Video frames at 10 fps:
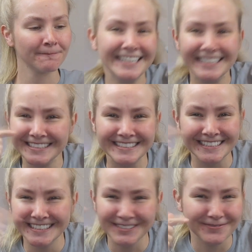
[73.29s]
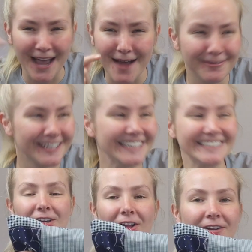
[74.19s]
He's in this
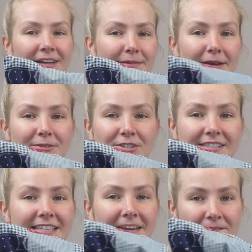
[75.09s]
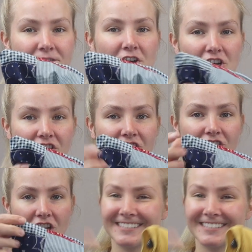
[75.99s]
fabric! Y'all are gonna be able to see him first.